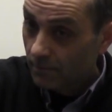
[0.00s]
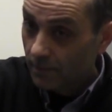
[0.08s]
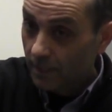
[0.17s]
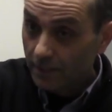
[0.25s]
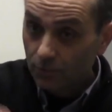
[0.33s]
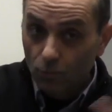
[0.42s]

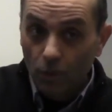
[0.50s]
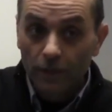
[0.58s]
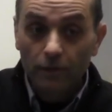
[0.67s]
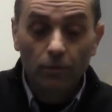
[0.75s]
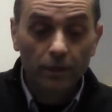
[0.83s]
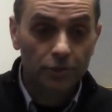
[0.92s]
That's one
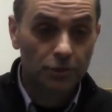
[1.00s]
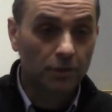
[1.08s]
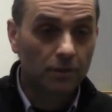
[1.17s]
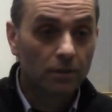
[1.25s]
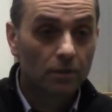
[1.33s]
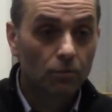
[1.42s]

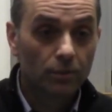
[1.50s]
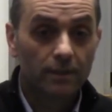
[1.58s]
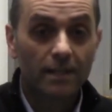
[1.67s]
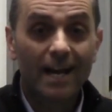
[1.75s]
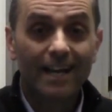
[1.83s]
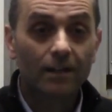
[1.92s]
equation with
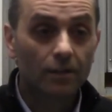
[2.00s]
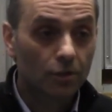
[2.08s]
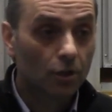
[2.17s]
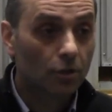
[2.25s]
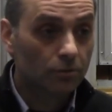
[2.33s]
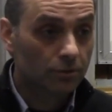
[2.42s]
nine
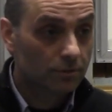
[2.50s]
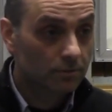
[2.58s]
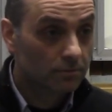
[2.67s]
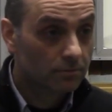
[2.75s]
unknowns.